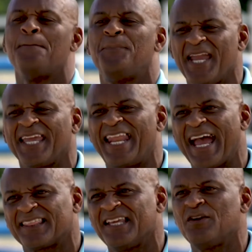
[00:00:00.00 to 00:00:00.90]
Being an
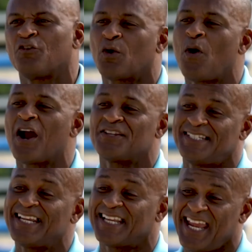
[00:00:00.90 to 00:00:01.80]
athlete requires
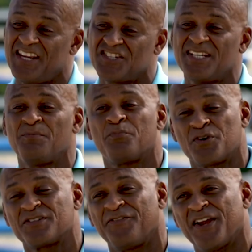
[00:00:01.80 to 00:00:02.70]
dedication,
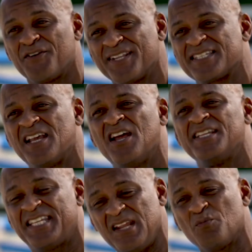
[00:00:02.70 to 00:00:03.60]
perseverance,
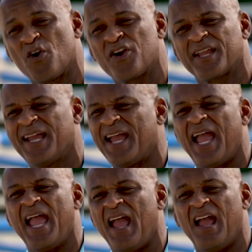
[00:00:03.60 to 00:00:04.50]
teamwork,
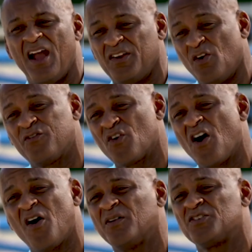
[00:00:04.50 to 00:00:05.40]
and
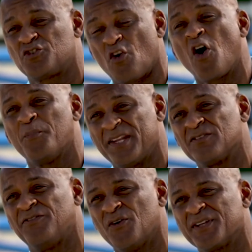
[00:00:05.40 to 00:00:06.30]
overall strong
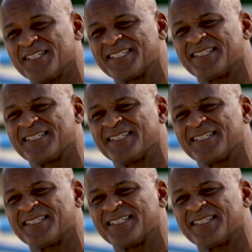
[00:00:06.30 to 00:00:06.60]
mental focus.